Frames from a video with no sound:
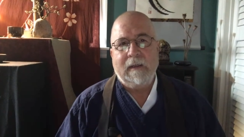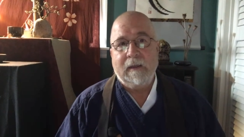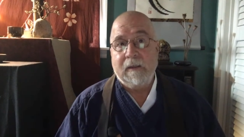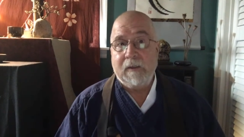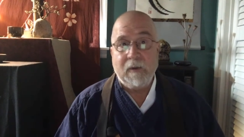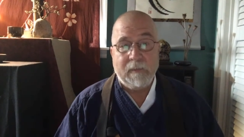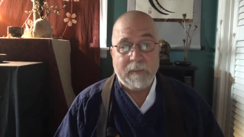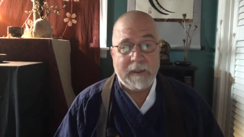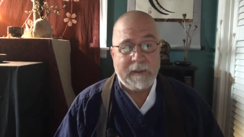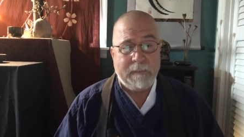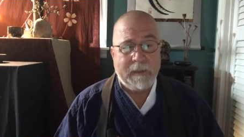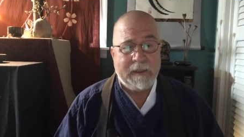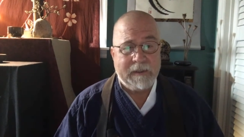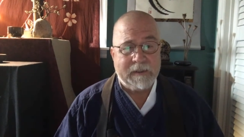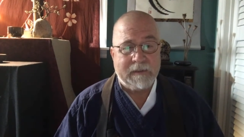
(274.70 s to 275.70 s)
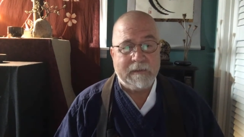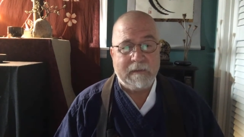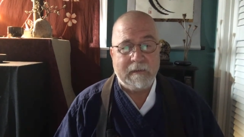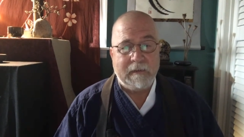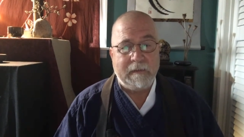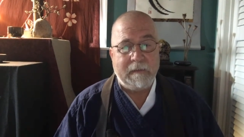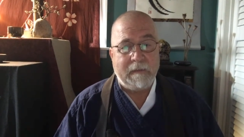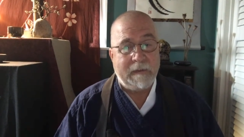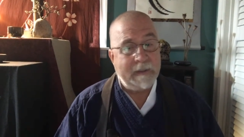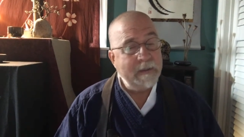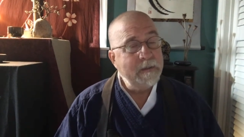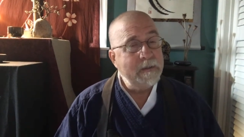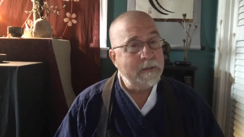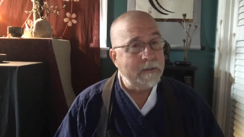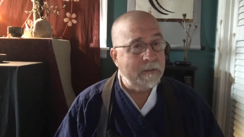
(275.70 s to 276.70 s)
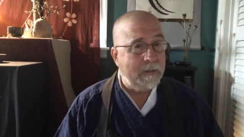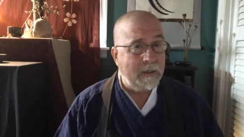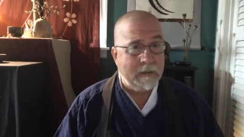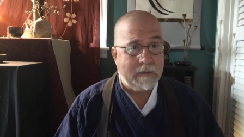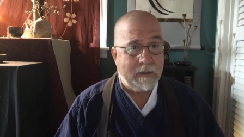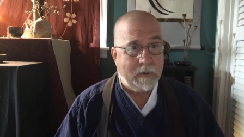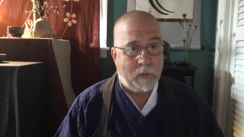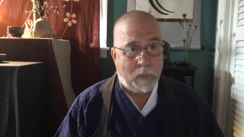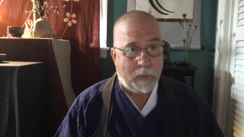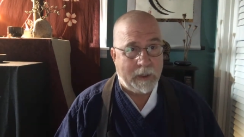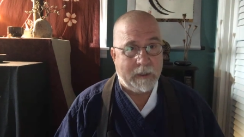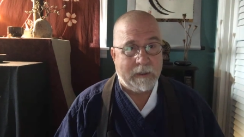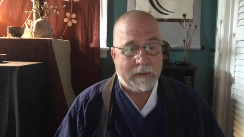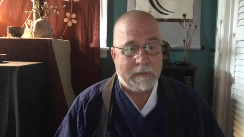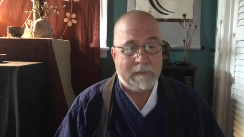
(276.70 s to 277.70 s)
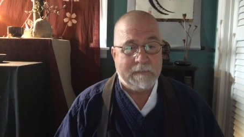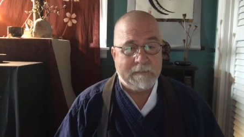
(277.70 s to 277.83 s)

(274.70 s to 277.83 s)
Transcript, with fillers: As you might imagine, things did not go well.